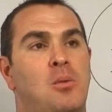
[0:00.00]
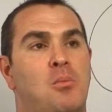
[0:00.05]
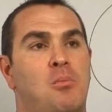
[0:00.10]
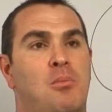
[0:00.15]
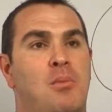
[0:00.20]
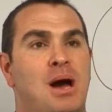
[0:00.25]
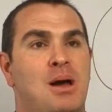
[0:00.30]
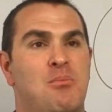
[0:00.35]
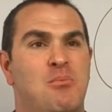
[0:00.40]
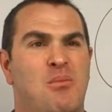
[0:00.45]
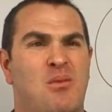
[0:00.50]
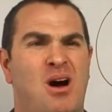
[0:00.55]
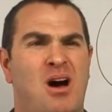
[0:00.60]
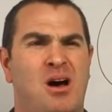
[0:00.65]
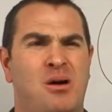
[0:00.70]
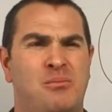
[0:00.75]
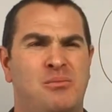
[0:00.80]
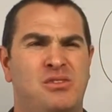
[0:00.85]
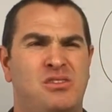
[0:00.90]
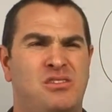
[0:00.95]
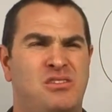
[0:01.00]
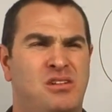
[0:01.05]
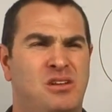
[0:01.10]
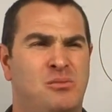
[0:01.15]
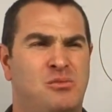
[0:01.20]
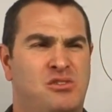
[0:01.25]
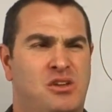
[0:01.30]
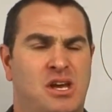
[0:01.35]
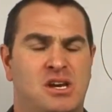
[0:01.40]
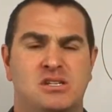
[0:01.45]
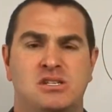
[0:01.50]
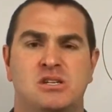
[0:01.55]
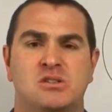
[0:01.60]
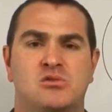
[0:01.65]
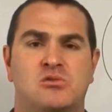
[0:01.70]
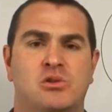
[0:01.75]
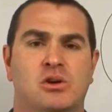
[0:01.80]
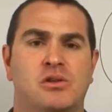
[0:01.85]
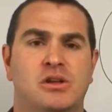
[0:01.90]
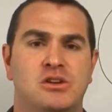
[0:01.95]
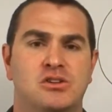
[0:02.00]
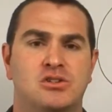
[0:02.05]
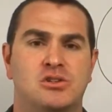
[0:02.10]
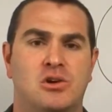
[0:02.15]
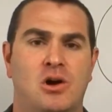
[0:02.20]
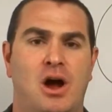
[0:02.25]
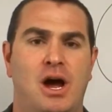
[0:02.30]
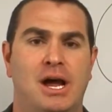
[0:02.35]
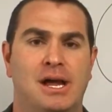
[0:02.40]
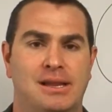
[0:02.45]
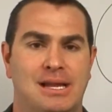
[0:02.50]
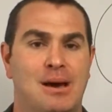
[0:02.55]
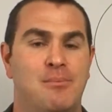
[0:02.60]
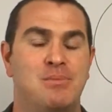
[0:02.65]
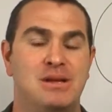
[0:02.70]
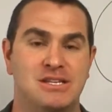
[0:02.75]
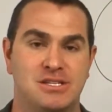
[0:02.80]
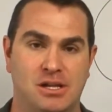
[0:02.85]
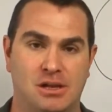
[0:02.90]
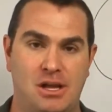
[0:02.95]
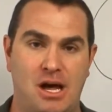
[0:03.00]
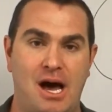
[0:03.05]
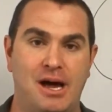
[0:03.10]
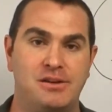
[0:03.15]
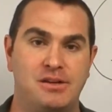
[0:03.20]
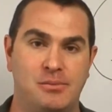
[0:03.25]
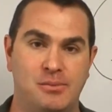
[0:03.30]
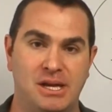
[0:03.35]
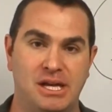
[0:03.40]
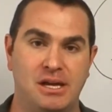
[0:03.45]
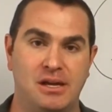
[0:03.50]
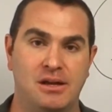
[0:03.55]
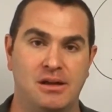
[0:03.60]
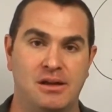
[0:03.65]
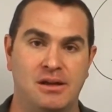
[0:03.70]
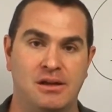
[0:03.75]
my mom seems like she's really trying. That means a lot to me.